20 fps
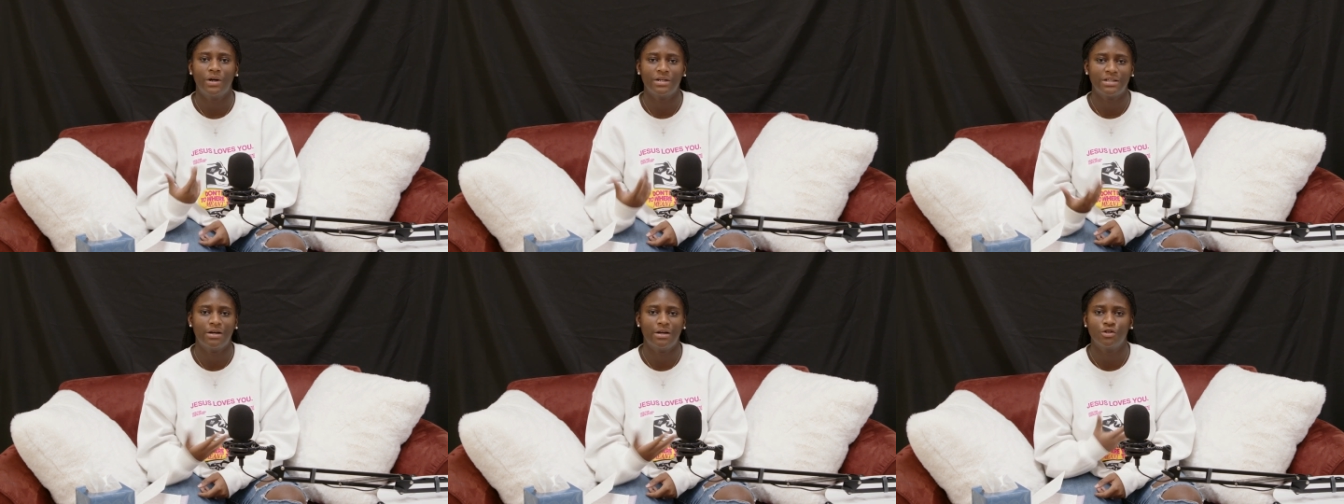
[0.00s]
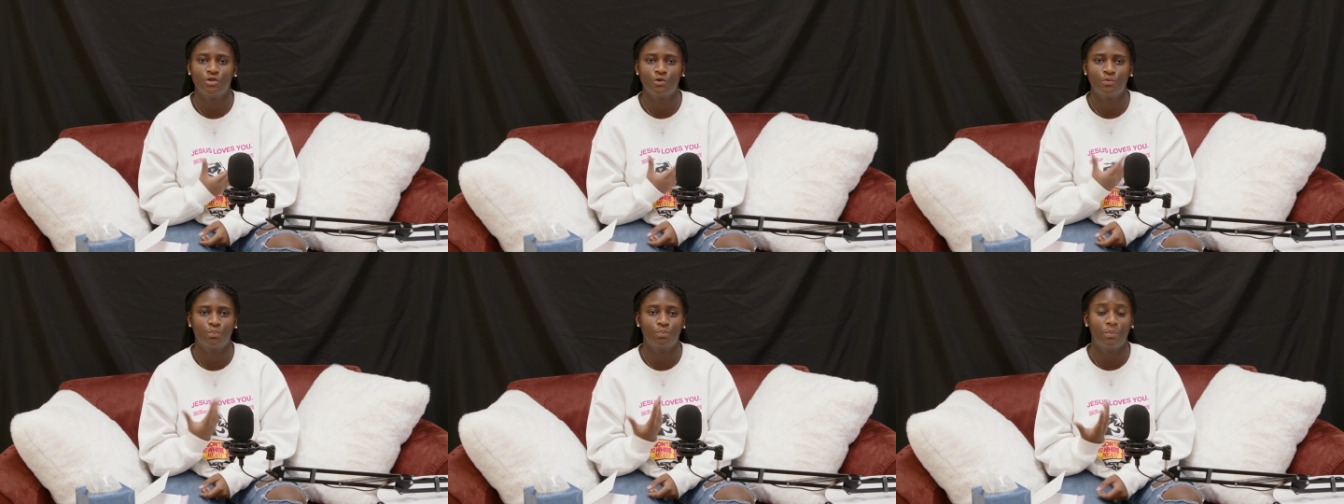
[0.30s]
I
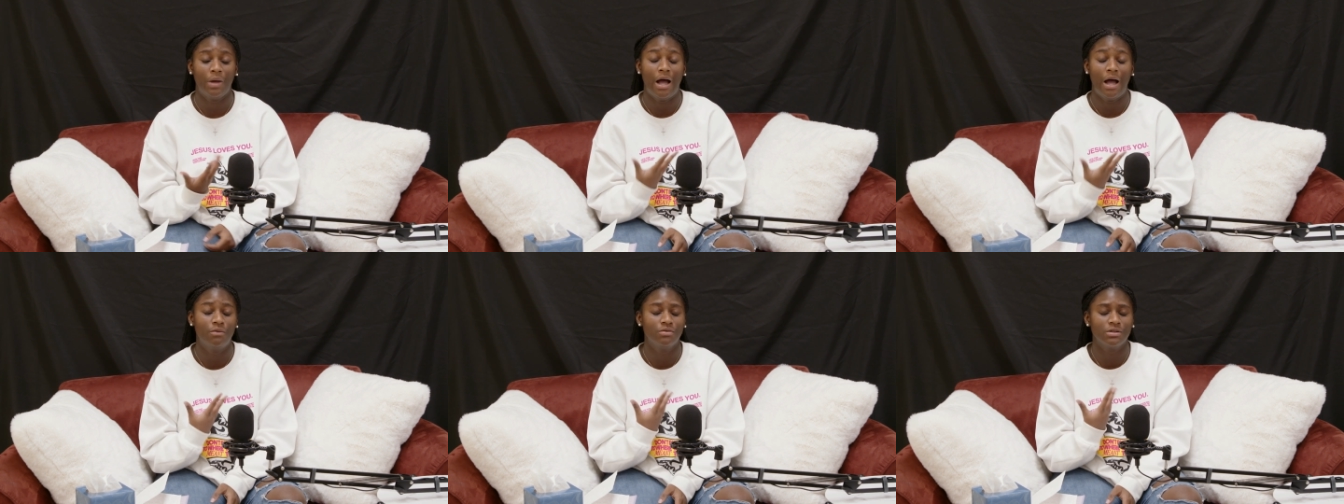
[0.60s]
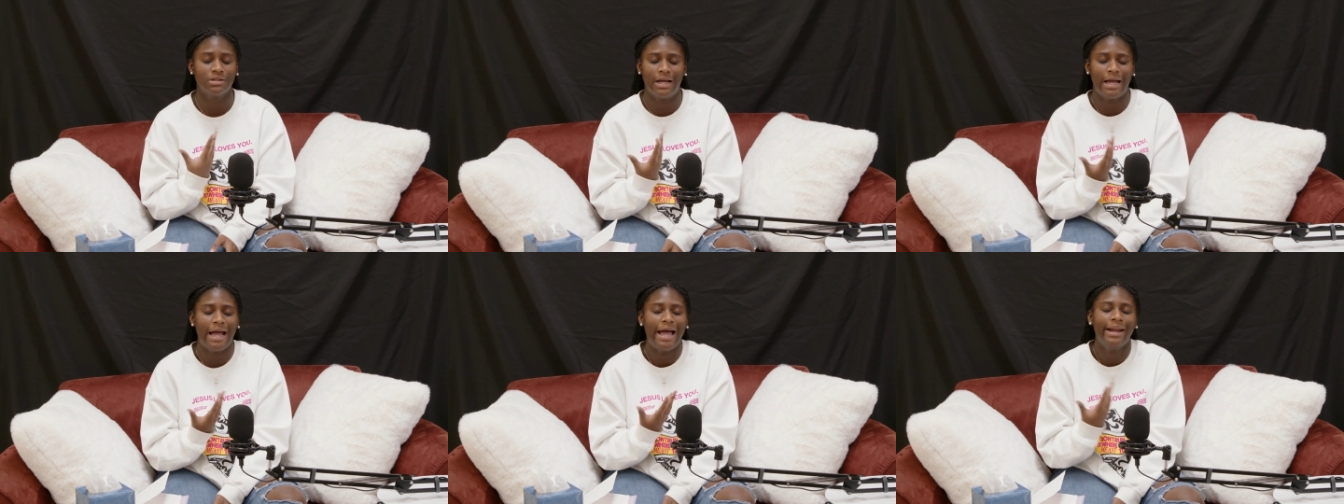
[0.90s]
was
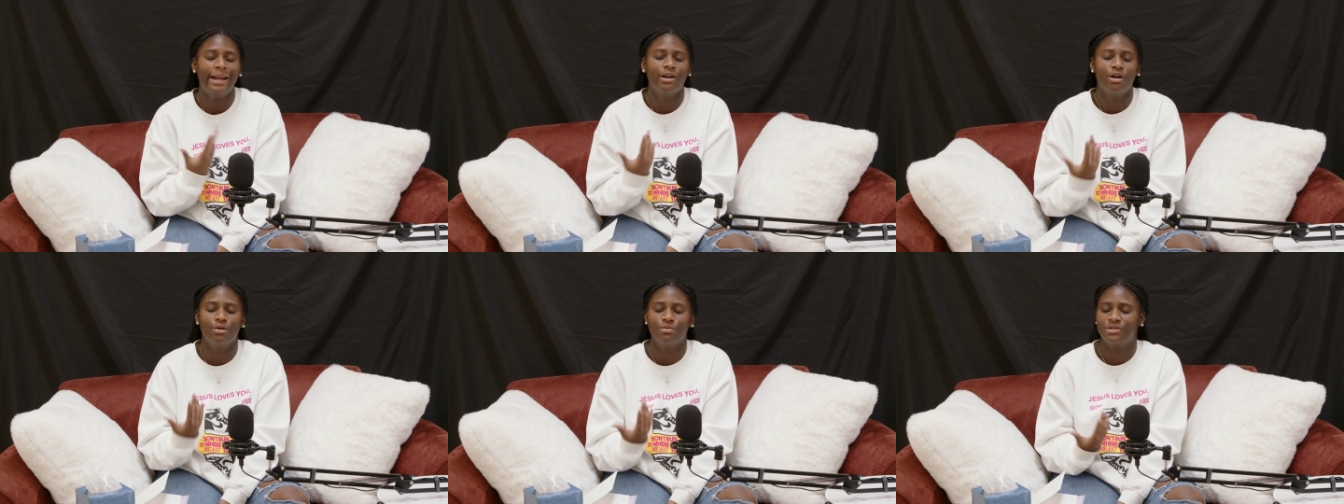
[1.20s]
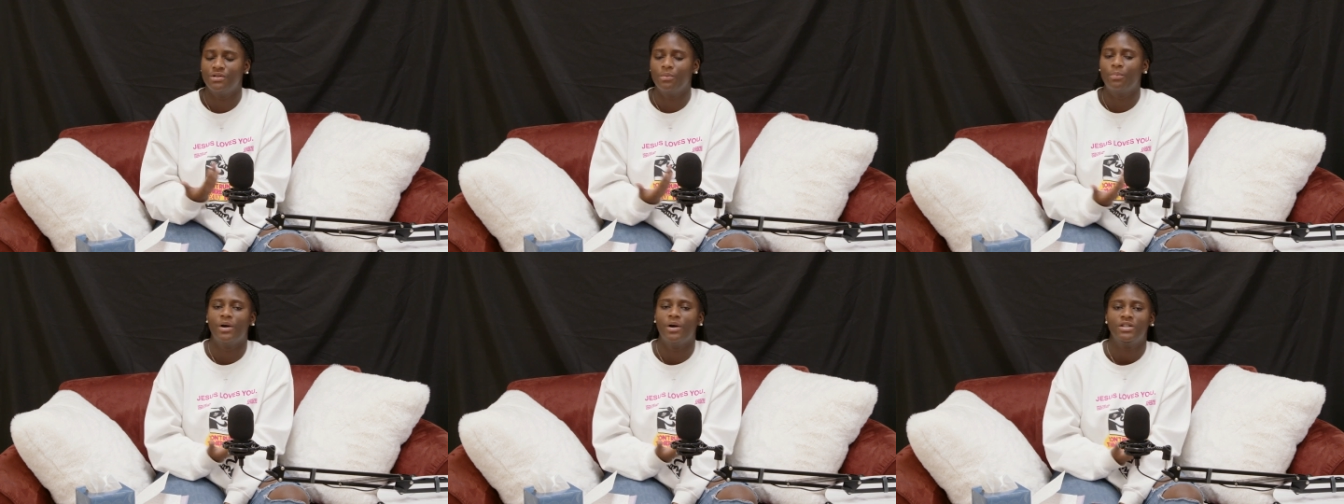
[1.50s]
like, I didn't know it was
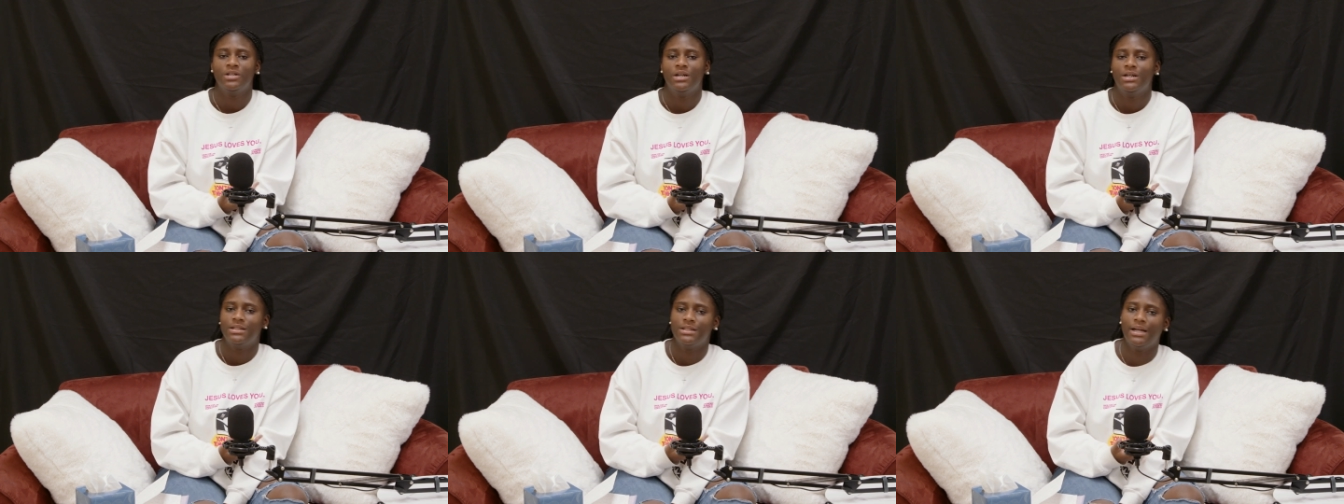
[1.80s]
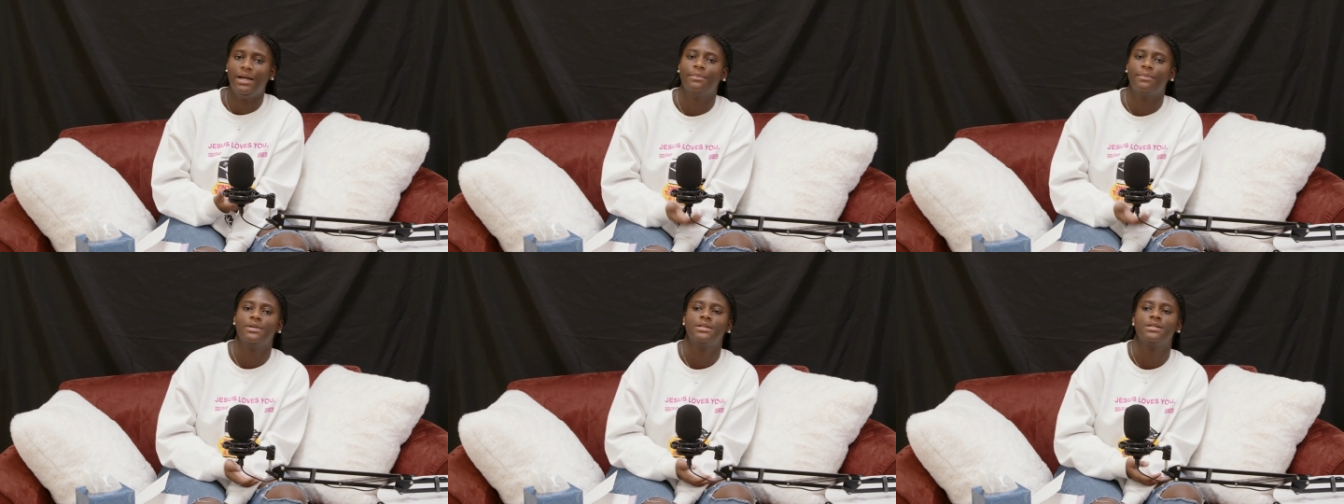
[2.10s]
depression at the time,
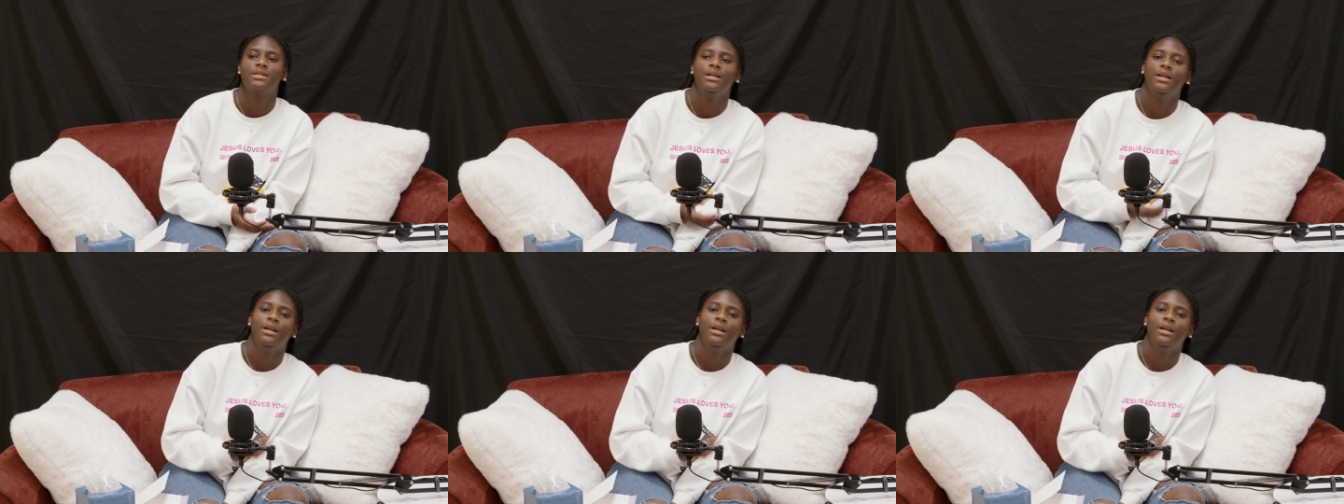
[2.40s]
because